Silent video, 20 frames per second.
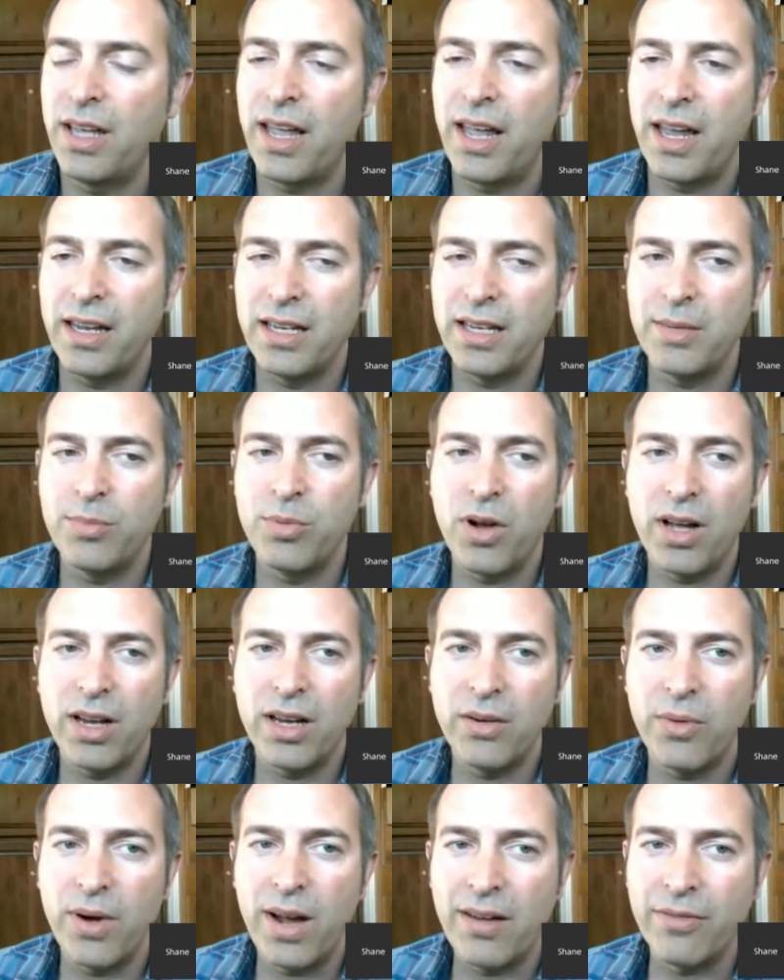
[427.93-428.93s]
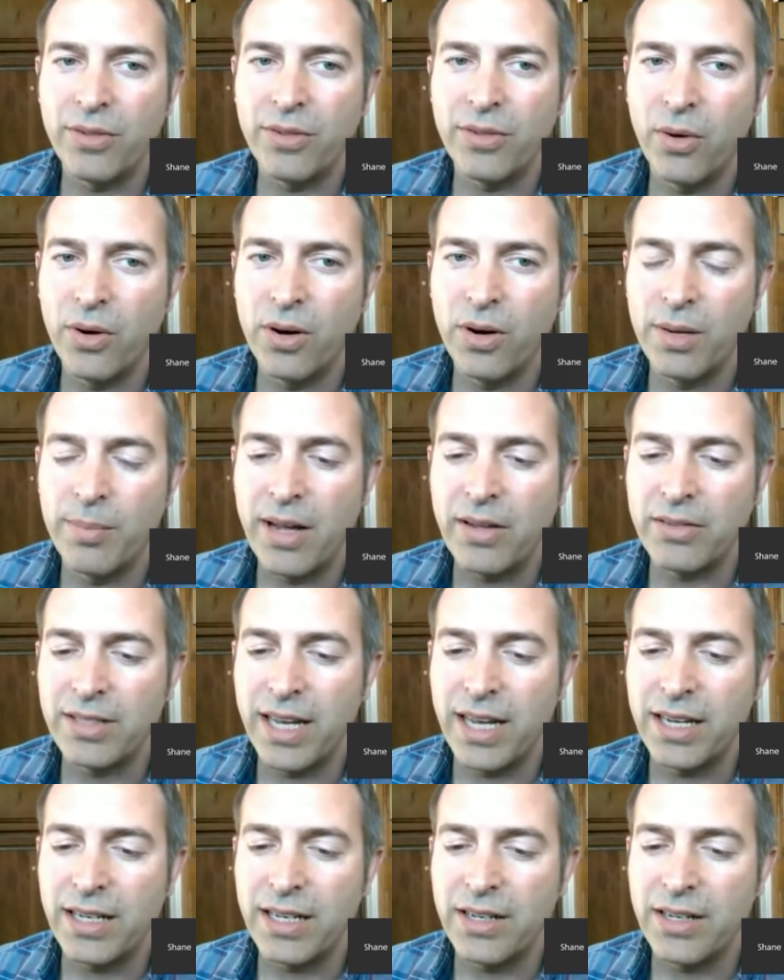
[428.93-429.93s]
and he brought in Ralph Lauren about
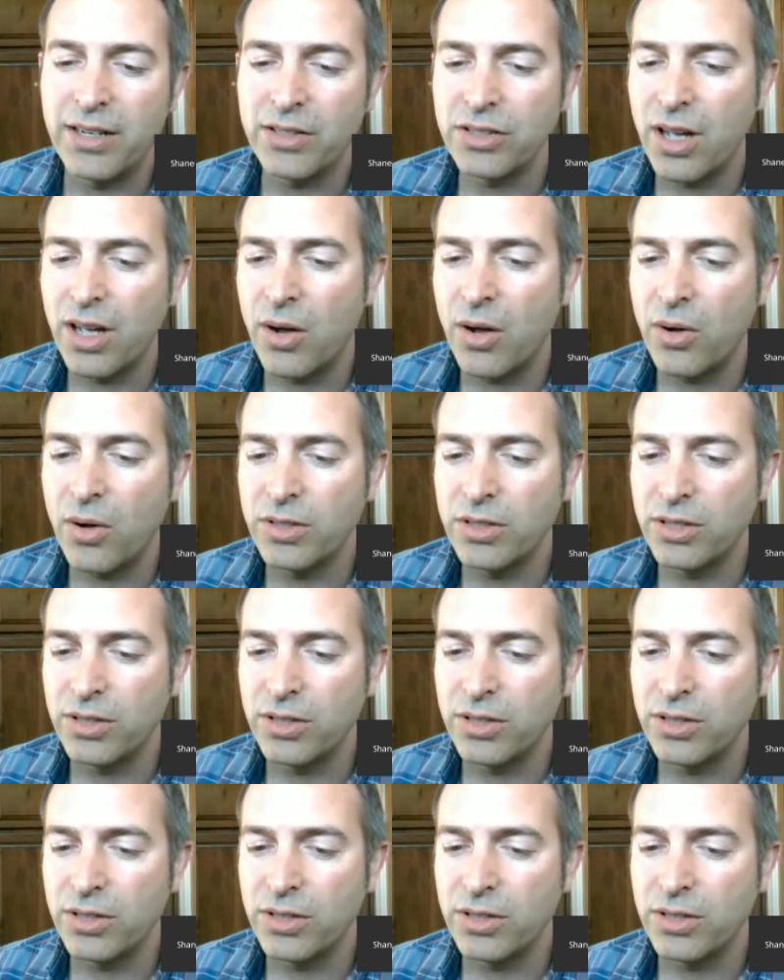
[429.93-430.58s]
10 years ago